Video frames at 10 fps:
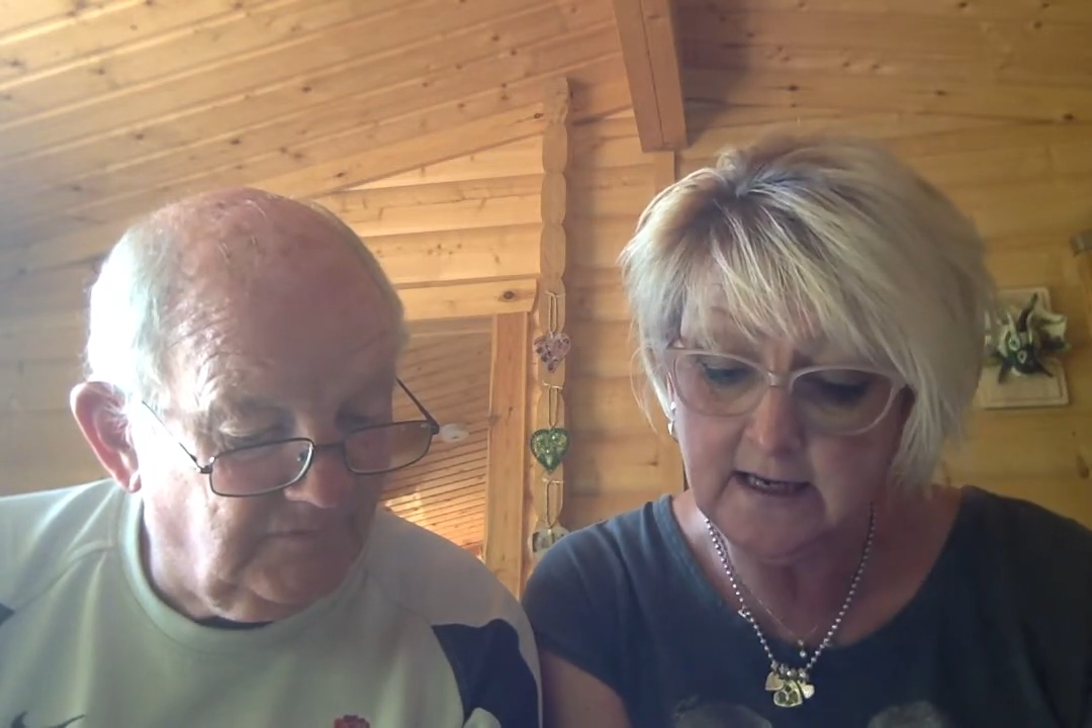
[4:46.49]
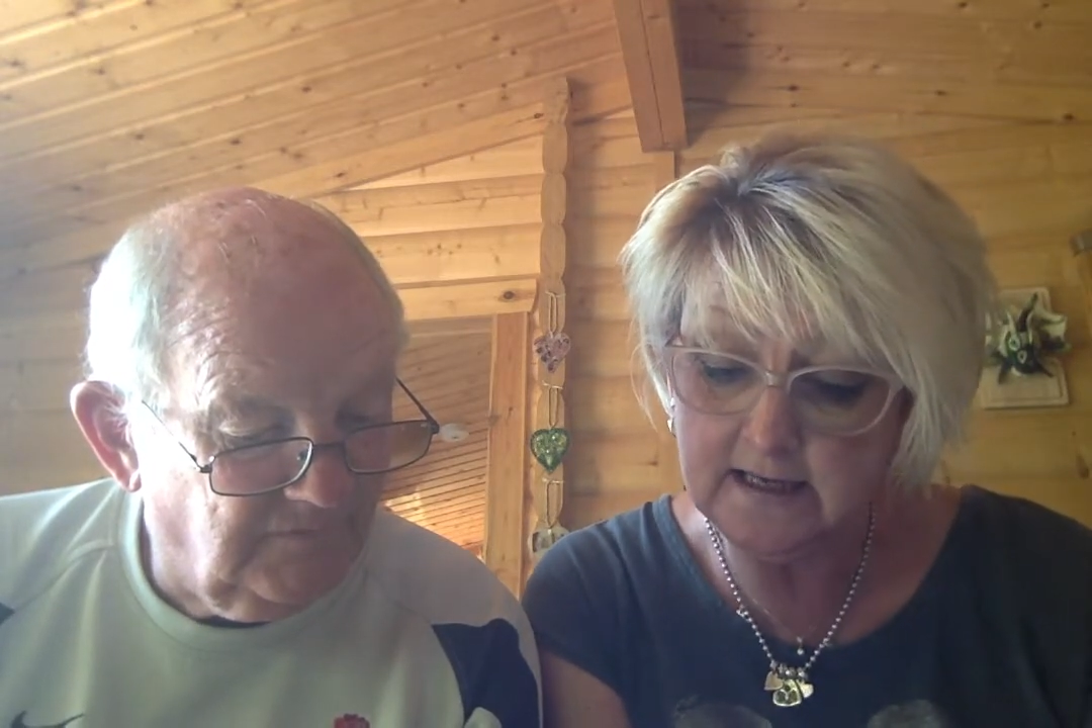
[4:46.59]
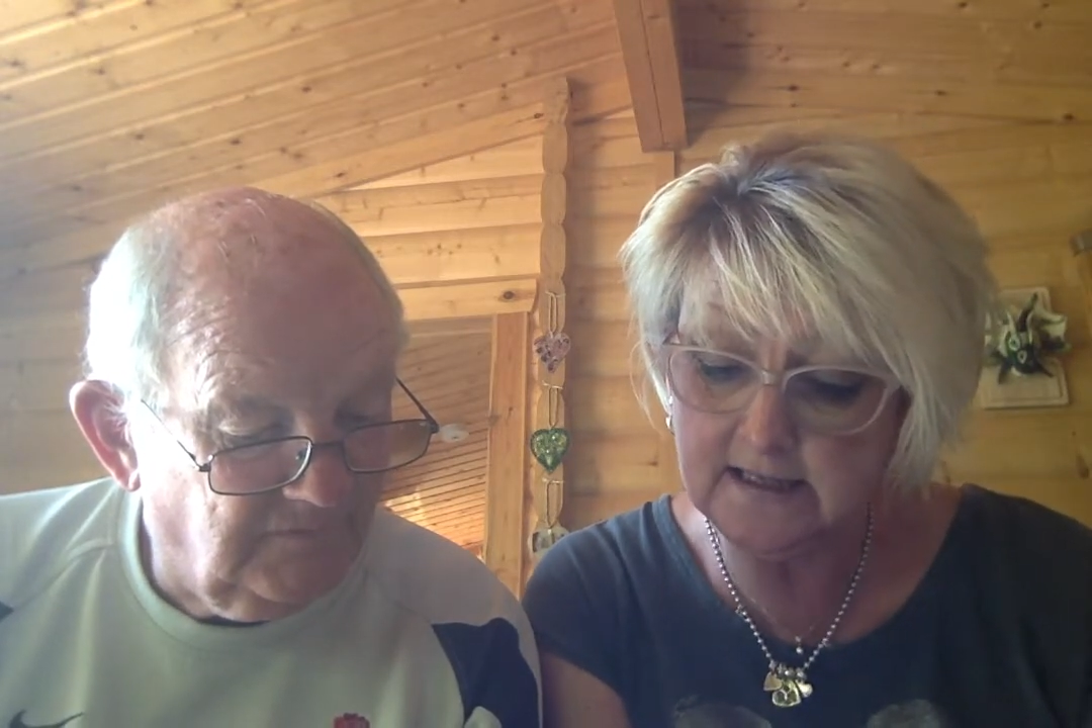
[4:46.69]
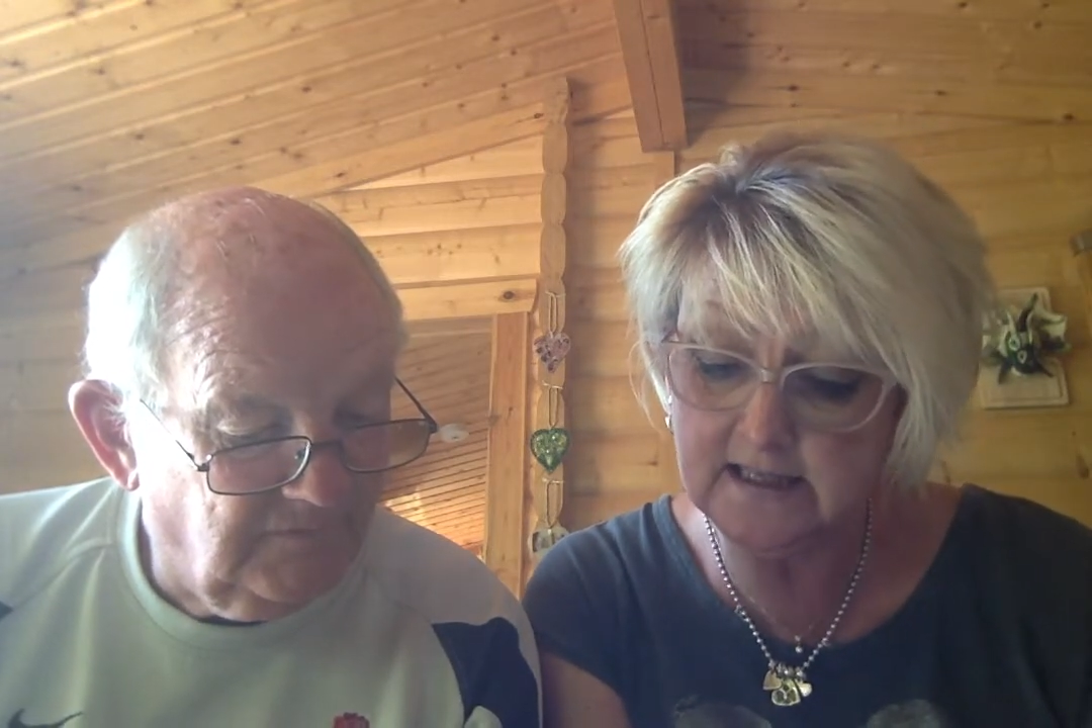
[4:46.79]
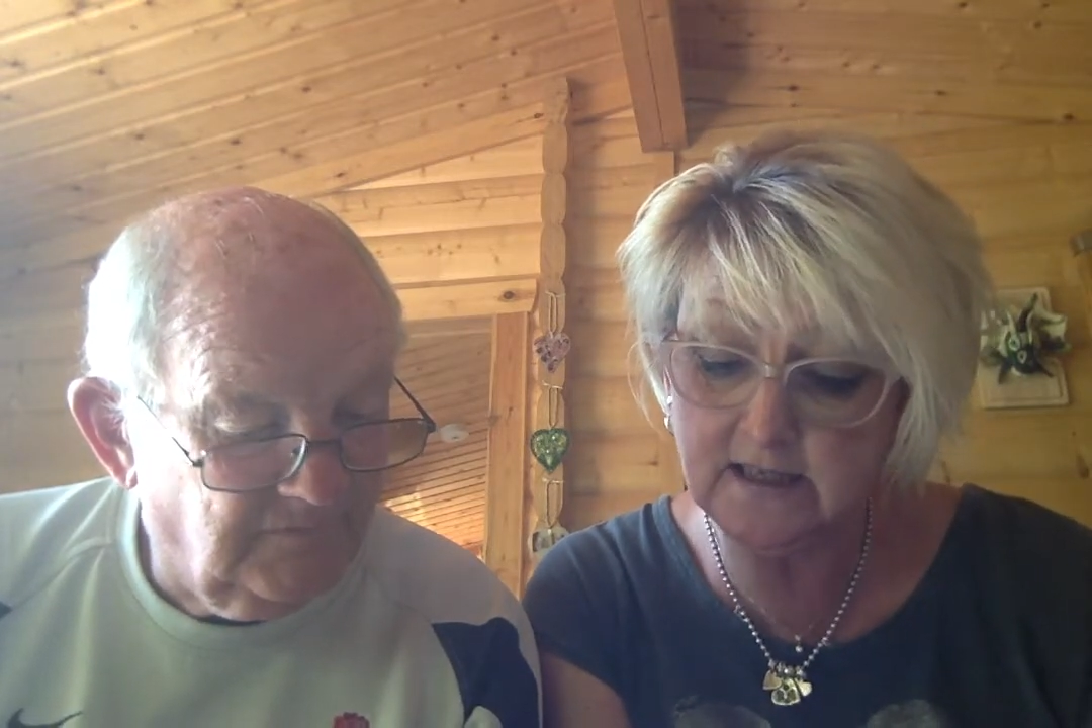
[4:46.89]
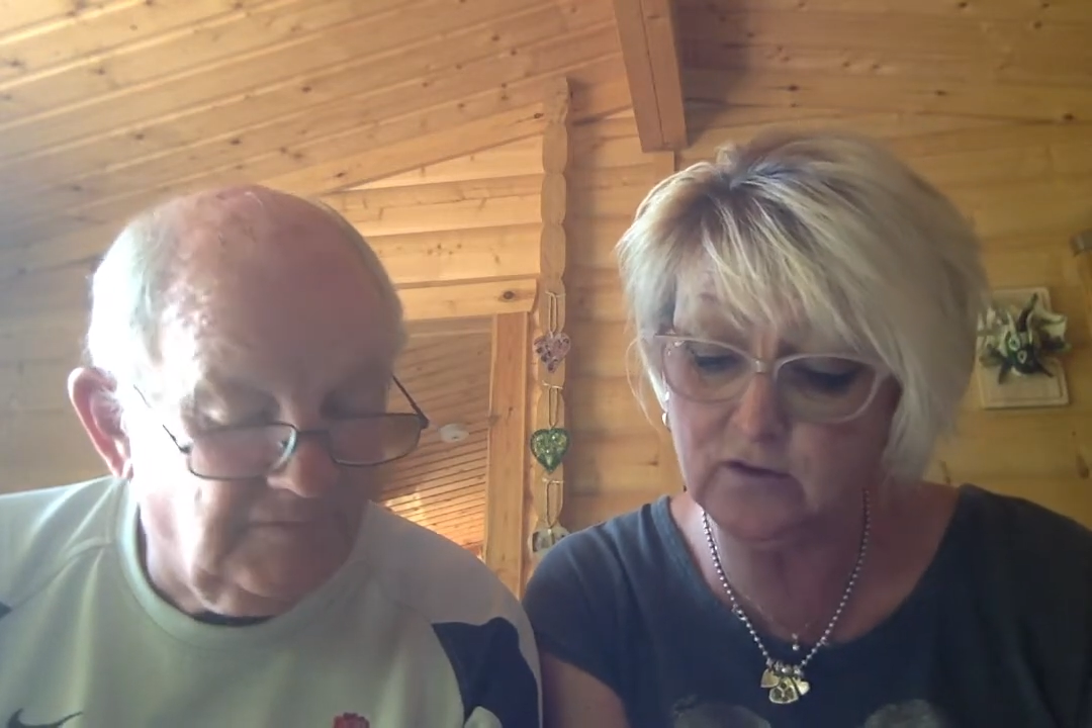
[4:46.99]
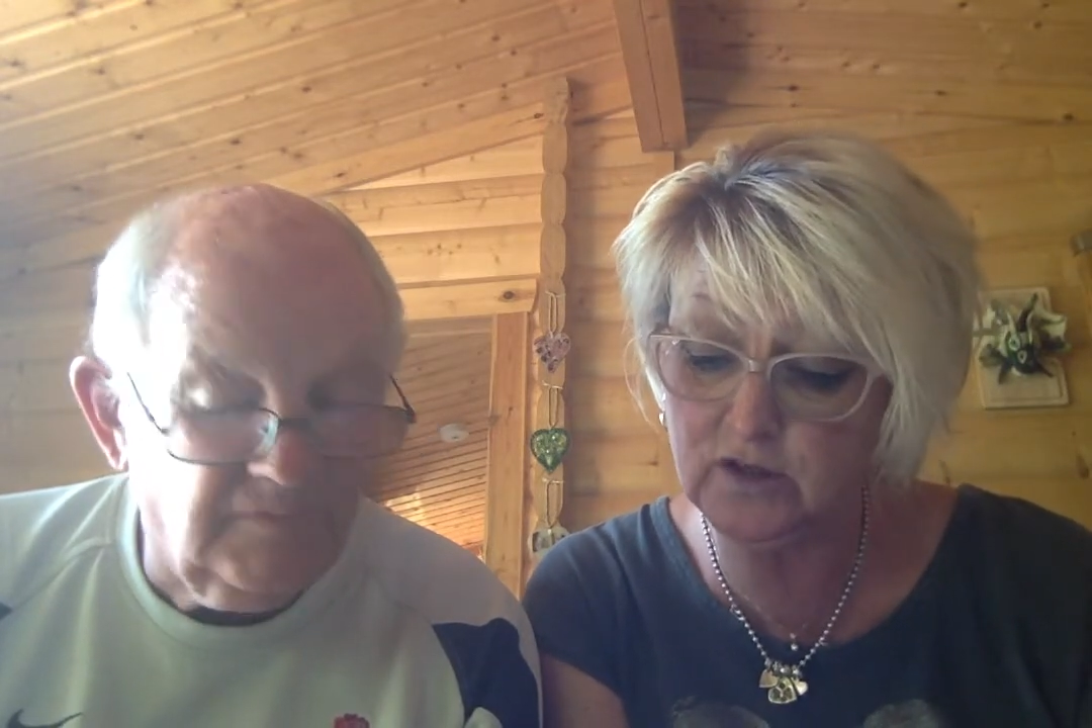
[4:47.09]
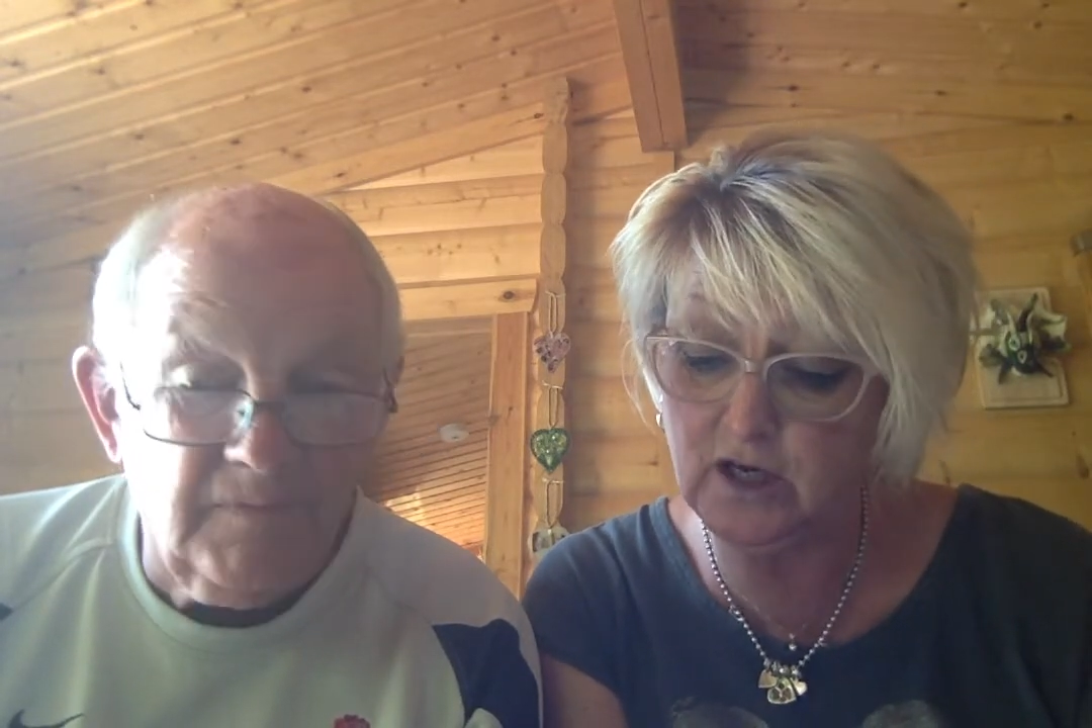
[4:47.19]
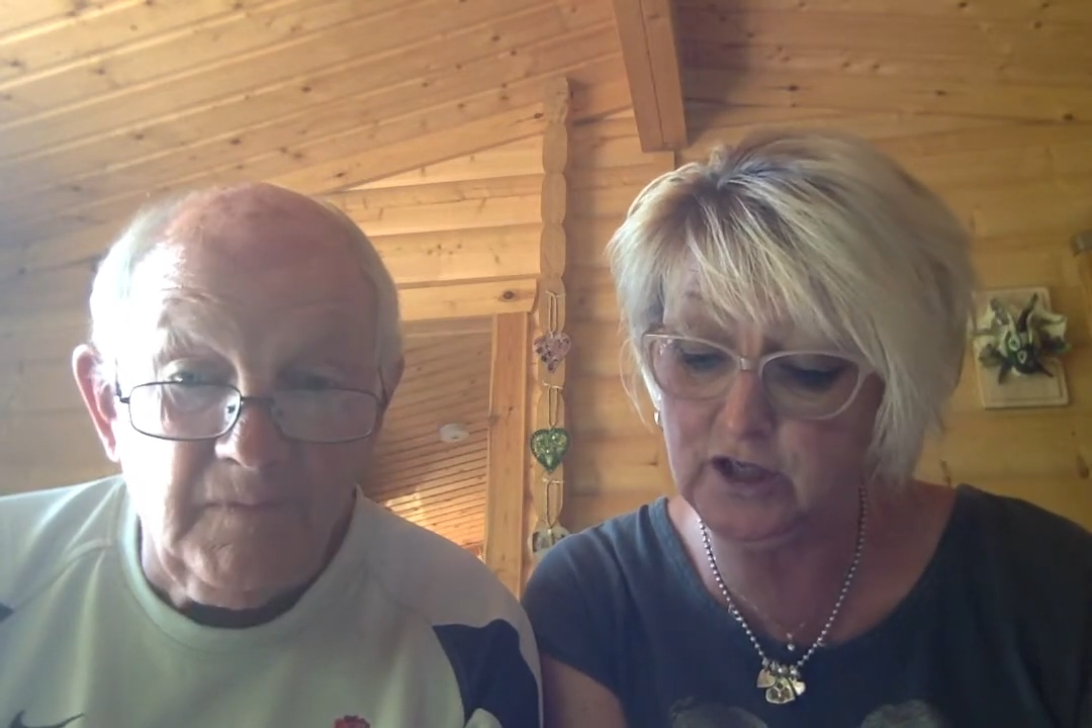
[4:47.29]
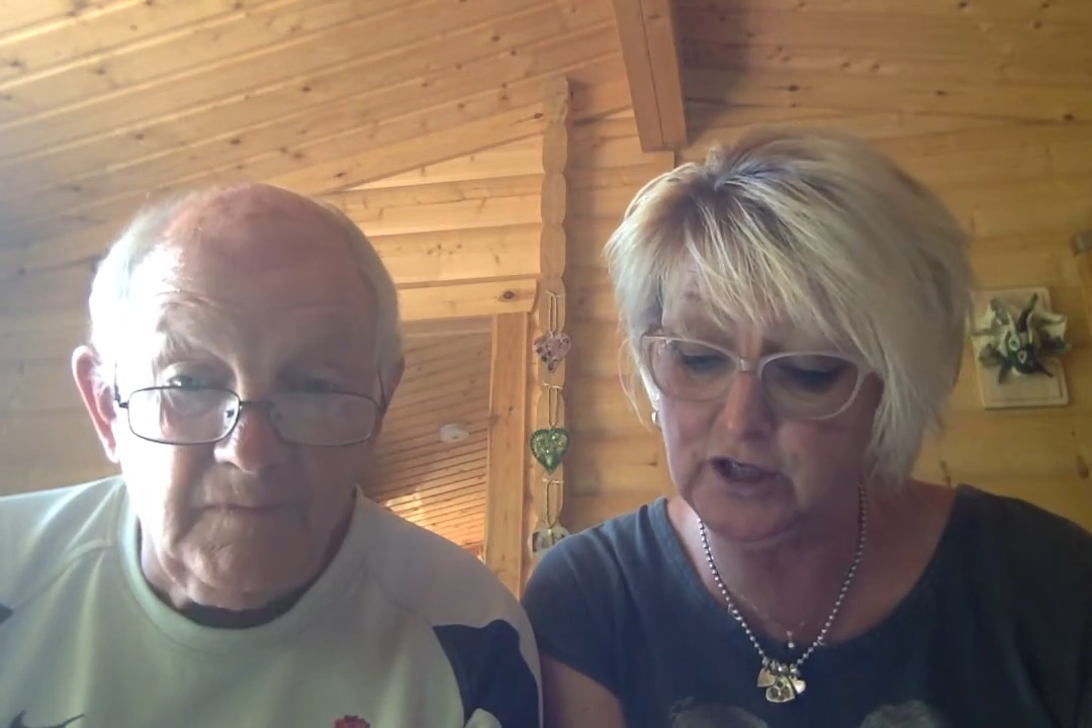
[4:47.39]
is still
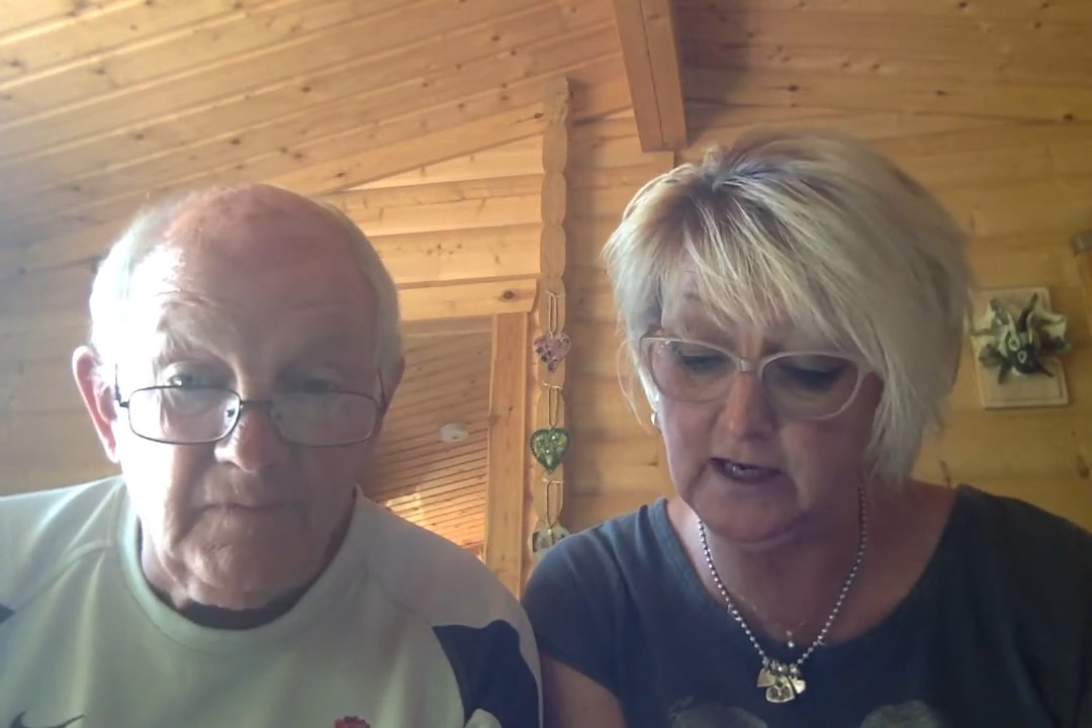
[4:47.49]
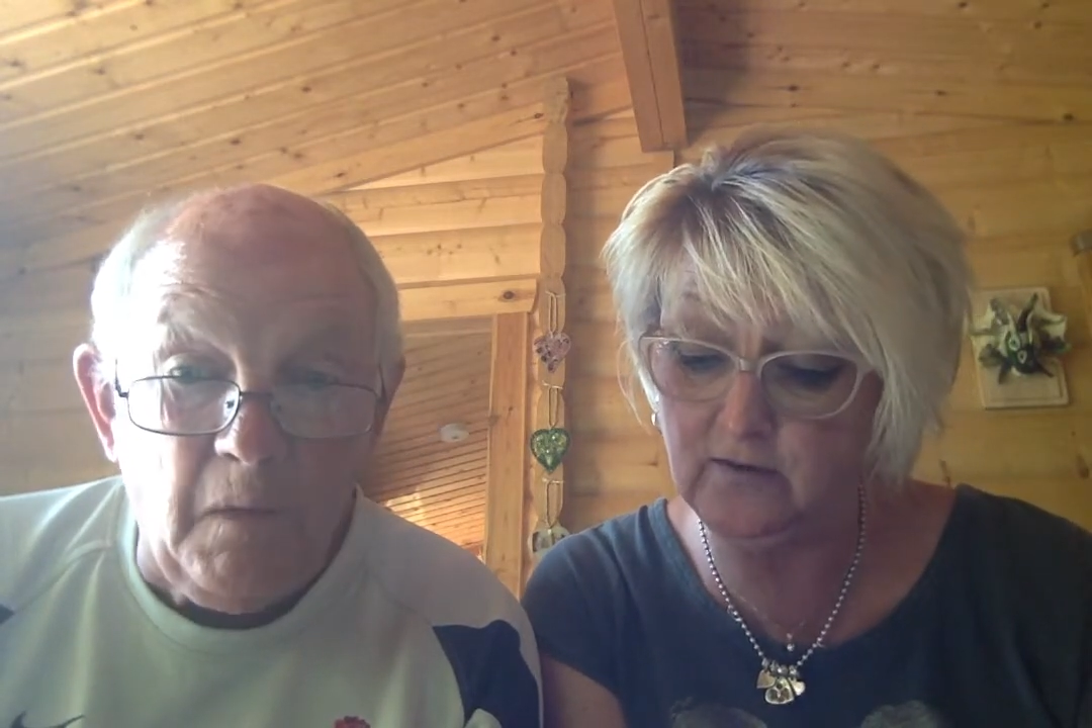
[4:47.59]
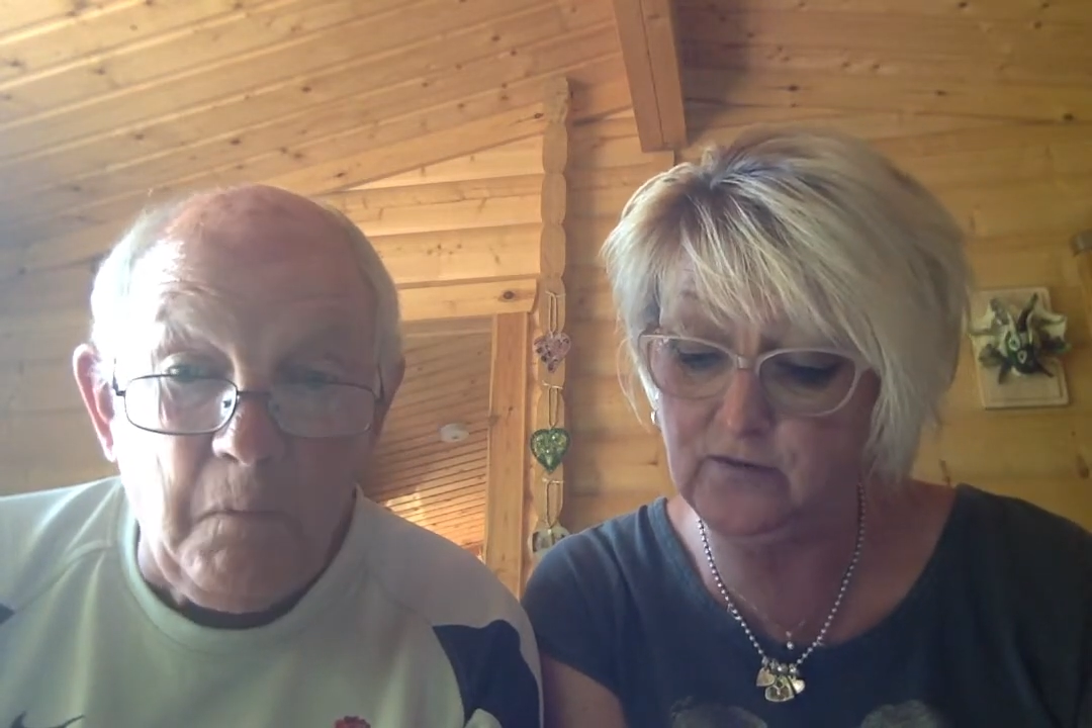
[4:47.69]
searching